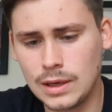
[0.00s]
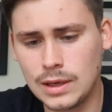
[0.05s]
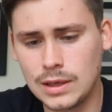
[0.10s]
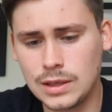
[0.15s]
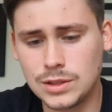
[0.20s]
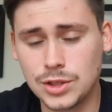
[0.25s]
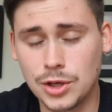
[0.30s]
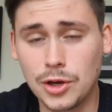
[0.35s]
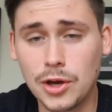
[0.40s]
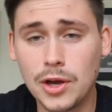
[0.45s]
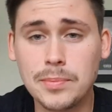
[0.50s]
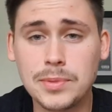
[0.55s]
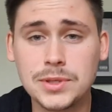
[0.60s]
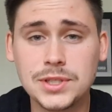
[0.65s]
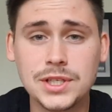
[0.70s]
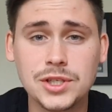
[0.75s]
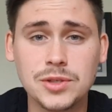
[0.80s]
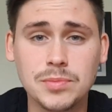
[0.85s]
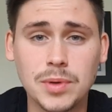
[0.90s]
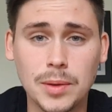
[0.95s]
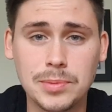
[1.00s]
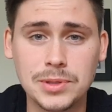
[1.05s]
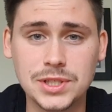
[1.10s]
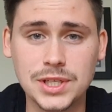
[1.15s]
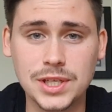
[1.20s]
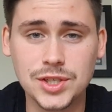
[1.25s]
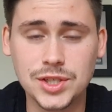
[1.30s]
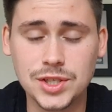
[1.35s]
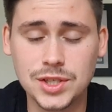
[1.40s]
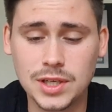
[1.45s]
So going position by
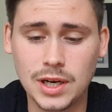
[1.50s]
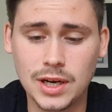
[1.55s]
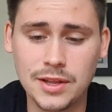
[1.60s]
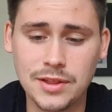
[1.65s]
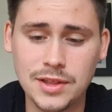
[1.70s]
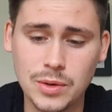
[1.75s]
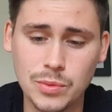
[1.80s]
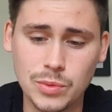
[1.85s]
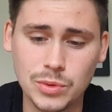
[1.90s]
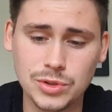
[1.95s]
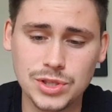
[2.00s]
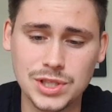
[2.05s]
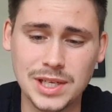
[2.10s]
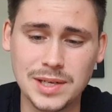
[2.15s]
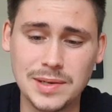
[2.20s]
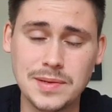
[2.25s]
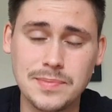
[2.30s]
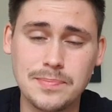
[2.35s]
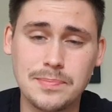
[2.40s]
position, I think we'll see